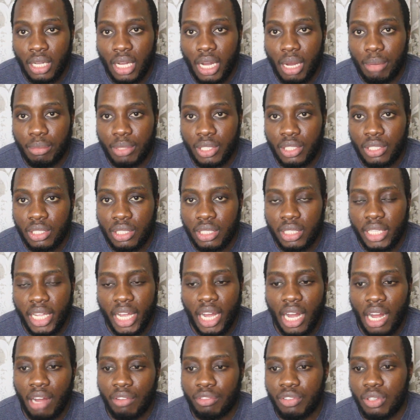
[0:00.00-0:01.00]
I mean, they
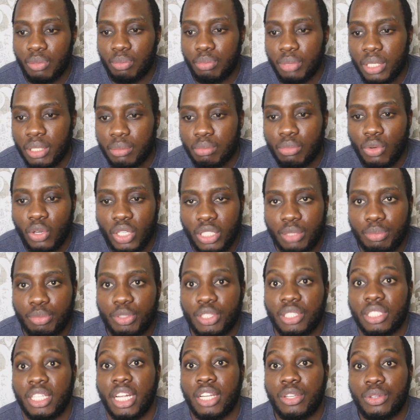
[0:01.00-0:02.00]
have a bit more
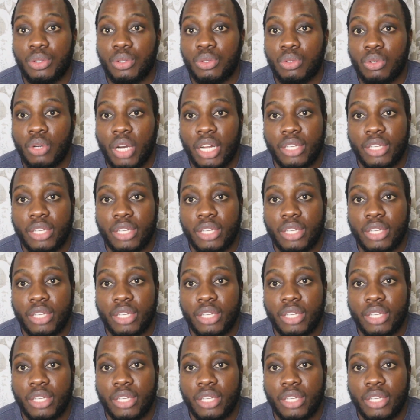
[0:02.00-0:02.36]
experience than you,